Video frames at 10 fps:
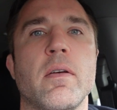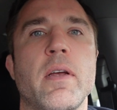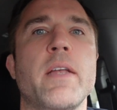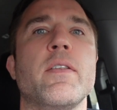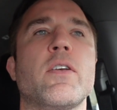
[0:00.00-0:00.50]

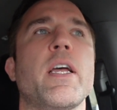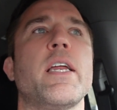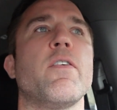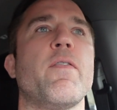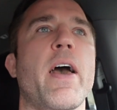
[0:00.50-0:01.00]
in the state
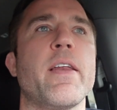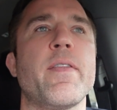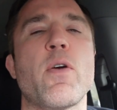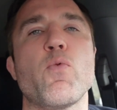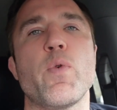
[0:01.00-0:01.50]
of Nevada, and
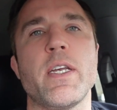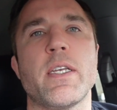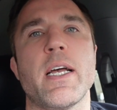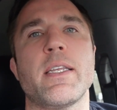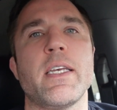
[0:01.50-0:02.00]
that
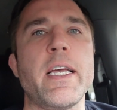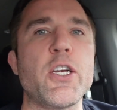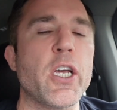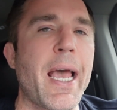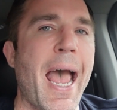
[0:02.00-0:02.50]
resets
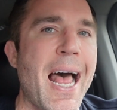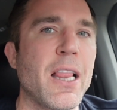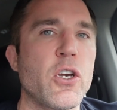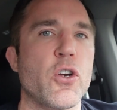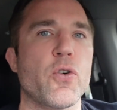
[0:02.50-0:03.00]
each
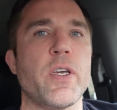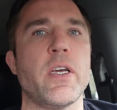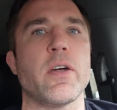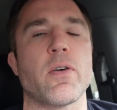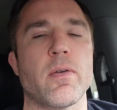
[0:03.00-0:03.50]
calendar
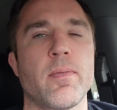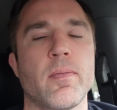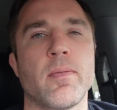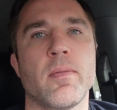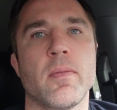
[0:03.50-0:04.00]
year.
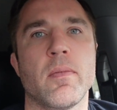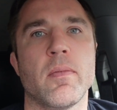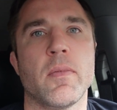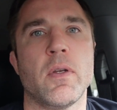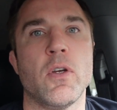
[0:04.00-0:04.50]

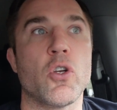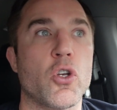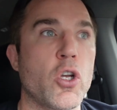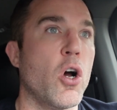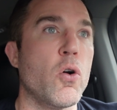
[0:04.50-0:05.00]

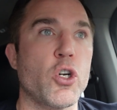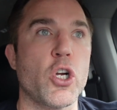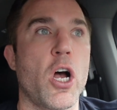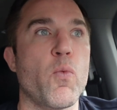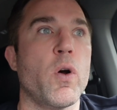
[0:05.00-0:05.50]
So
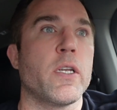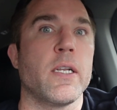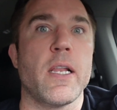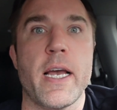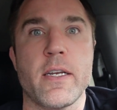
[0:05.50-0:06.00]
Sean
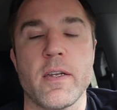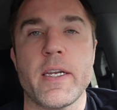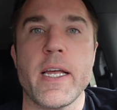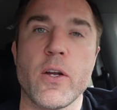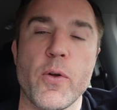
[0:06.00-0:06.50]
wasn't licensed.
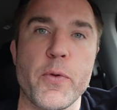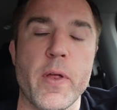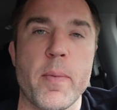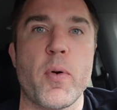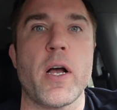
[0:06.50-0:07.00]
He had to go through
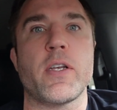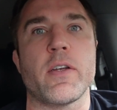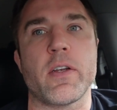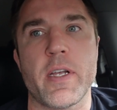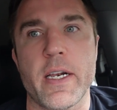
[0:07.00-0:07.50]
that
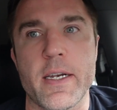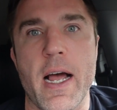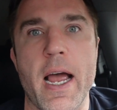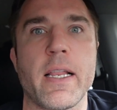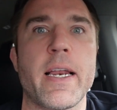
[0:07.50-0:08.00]
process. He had a
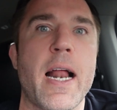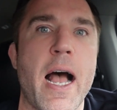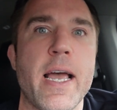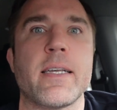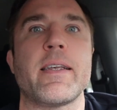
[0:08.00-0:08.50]
dilated
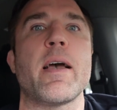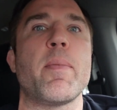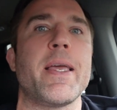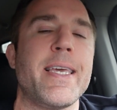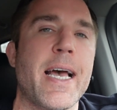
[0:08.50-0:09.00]
eye
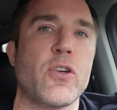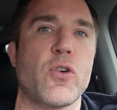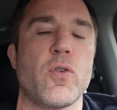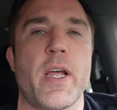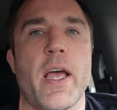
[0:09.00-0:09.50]
exam
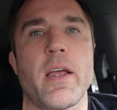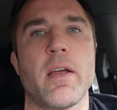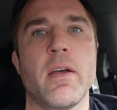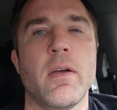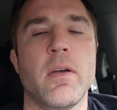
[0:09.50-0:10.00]
yesterday.
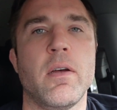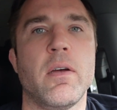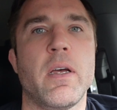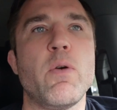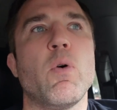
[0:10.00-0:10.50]

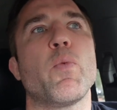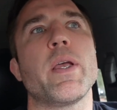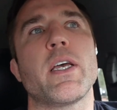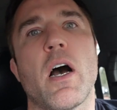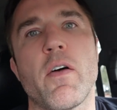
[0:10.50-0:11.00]
He will
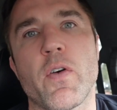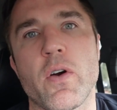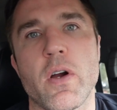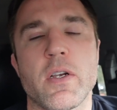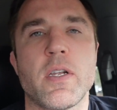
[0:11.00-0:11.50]

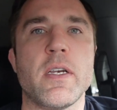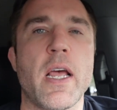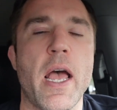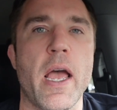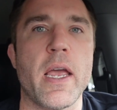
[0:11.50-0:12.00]
recover
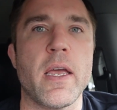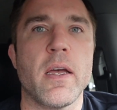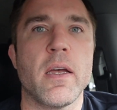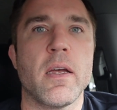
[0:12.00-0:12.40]
today.